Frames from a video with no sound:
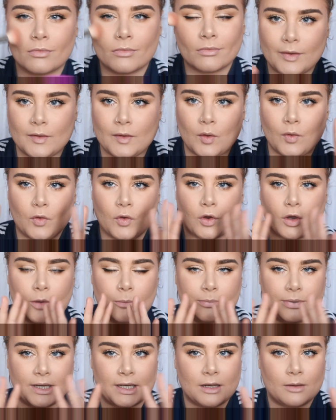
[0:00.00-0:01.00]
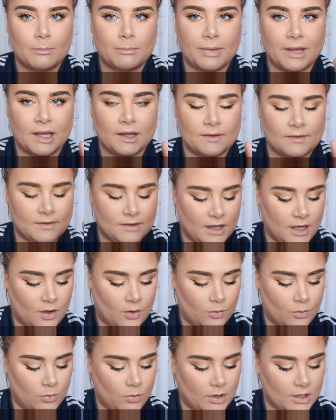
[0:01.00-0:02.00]
This is your completed base.
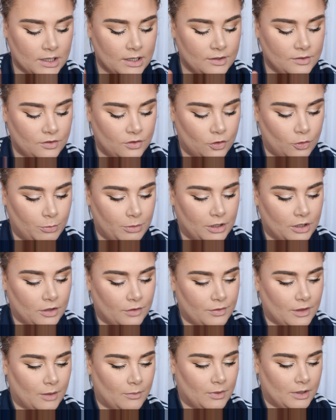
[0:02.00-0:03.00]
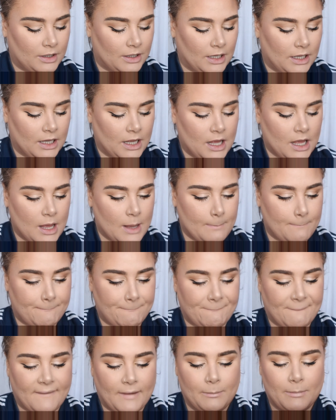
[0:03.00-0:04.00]
Now what I do, because I want
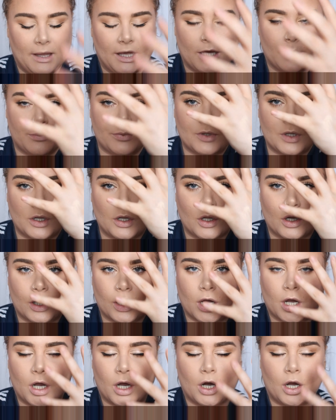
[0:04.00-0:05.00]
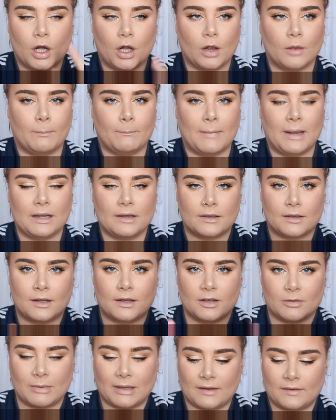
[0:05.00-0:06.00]
my makeup to look all melted
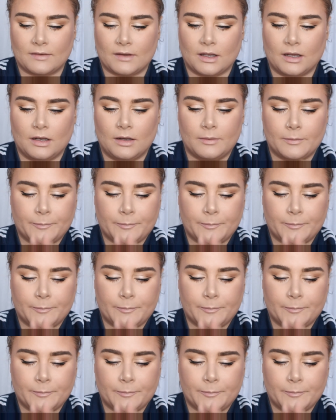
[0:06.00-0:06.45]
into my skin,